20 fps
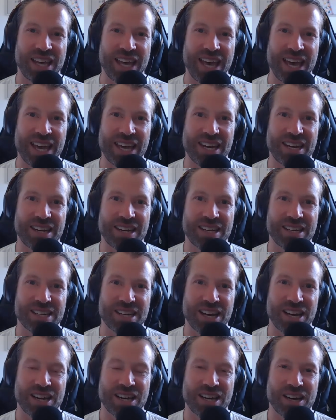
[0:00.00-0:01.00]
and
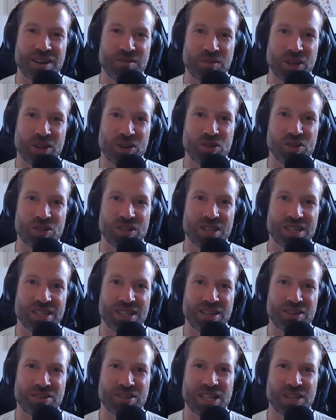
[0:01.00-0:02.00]
uh, I'm going to
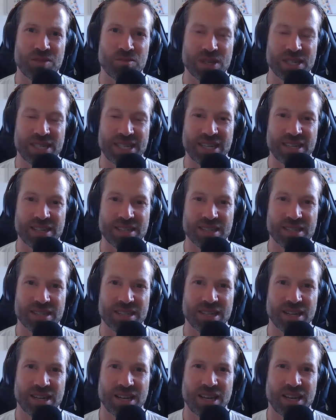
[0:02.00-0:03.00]
seriously miss his
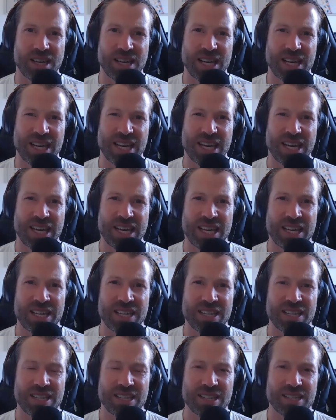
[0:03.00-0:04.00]

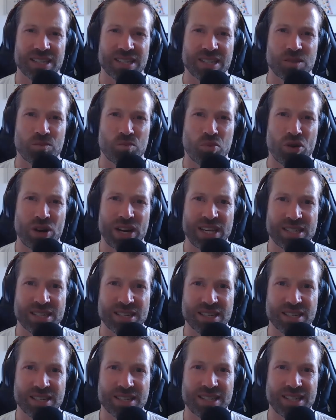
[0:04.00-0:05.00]
his
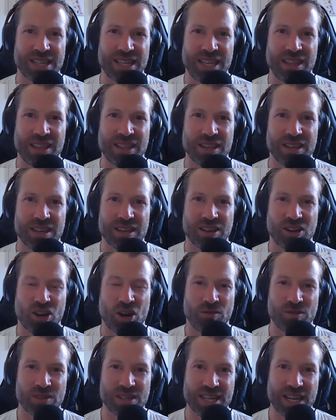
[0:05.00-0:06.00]
presence in the
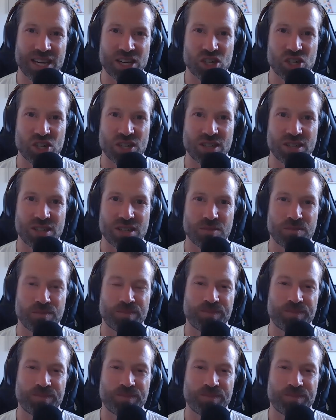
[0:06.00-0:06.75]
conversations